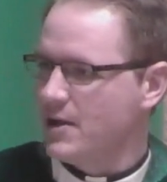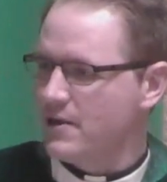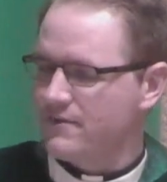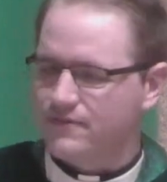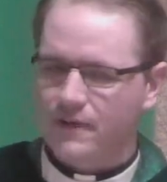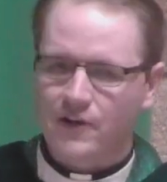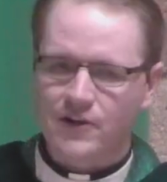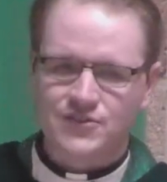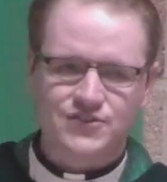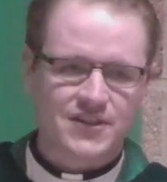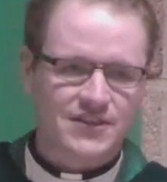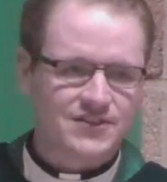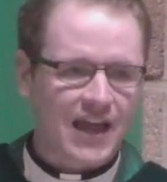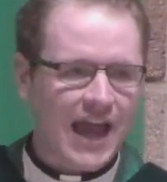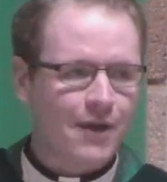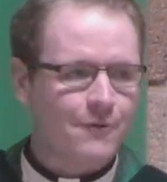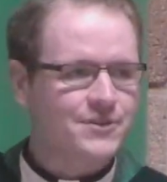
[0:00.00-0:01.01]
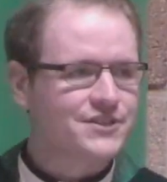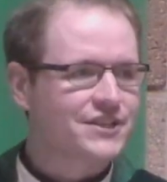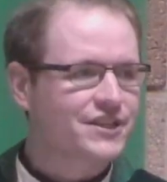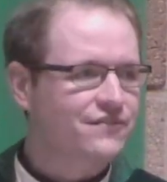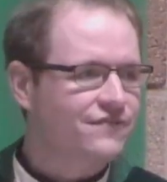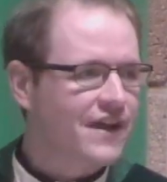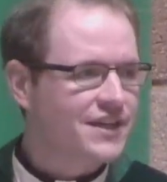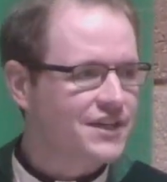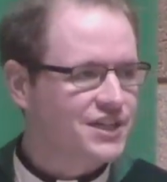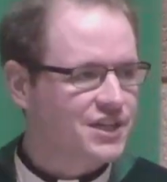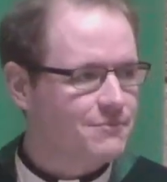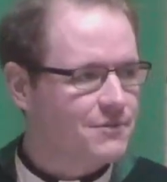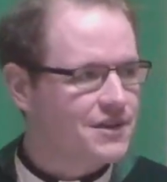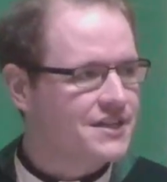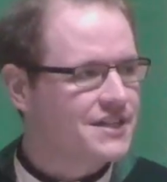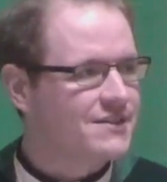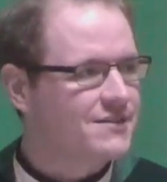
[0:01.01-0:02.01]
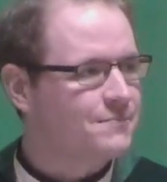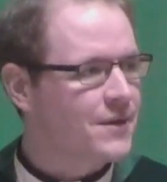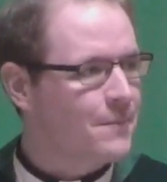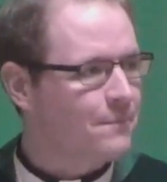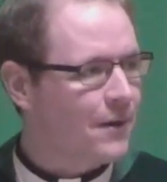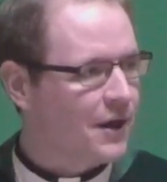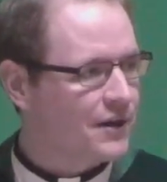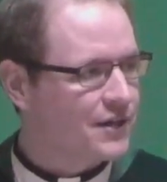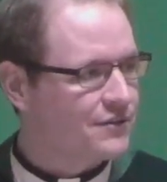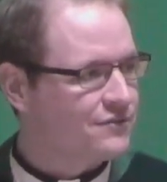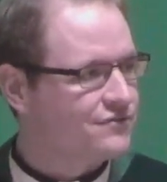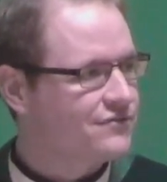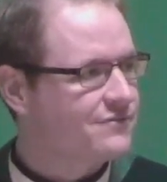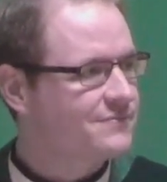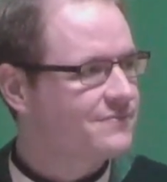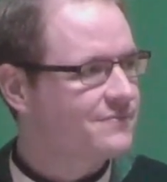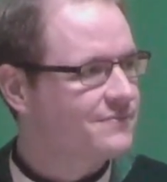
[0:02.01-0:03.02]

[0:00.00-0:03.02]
First is I was going to find a community to be a part of.